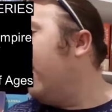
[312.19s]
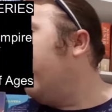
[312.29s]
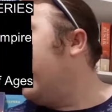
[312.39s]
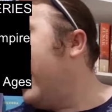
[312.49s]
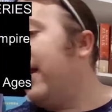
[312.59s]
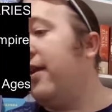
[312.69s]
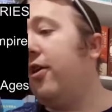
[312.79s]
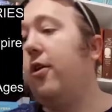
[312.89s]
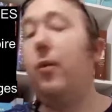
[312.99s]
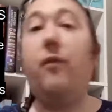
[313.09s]
Then
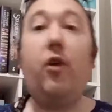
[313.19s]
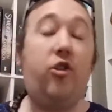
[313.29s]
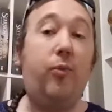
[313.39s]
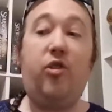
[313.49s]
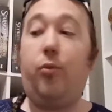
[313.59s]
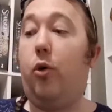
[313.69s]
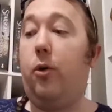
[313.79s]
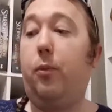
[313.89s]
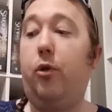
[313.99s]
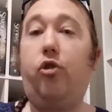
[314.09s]
you'd move on to
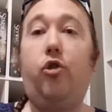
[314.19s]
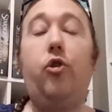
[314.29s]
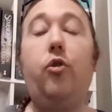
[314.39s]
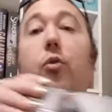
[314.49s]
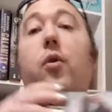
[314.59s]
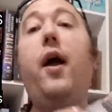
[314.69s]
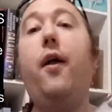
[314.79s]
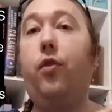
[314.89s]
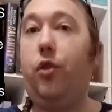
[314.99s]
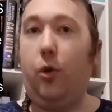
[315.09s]
Mistborn Book 2,
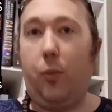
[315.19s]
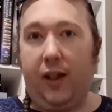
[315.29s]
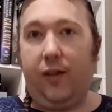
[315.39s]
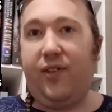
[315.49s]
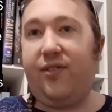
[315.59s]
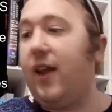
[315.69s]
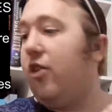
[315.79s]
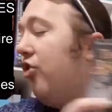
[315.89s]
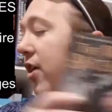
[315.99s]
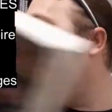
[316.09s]
The Well of
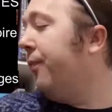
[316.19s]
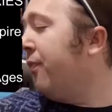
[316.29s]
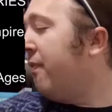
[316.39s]
Ascension.